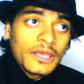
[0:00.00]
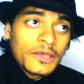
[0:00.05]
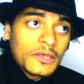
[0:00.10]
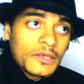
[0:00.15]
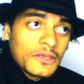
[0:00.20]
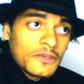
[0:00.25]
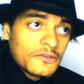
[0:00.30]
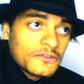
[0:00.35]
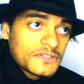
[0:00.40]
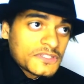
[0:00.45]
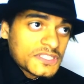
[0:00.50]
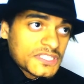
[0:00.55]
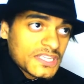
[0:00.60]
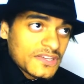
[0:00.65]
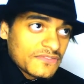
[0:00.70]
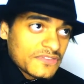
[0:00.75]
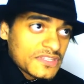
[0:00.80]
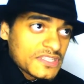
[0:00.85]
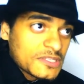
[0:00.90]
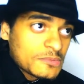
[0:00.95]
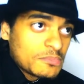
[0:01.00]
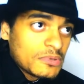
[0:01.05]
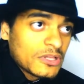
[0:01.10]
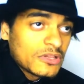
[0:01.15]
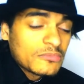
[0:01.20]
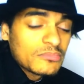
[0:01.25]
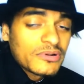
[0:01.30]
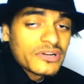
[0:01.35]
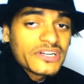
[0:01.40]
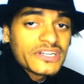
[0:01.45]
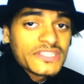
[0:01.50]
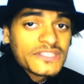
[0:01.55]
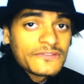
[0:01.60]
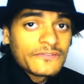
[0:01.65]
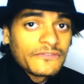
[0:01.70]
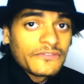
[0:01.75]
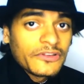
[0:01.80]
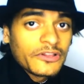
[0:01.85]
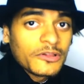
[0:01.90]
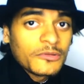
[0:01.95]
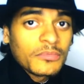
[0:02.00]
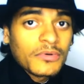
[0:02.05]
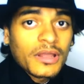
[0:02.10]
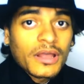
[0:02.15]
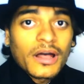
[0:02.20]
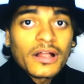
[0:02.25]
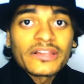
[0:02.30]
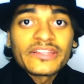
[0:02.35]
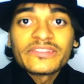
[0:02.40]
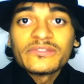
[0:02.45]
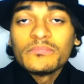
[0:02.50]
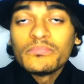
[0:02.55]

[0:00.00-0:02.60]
Steven Spielberg's film called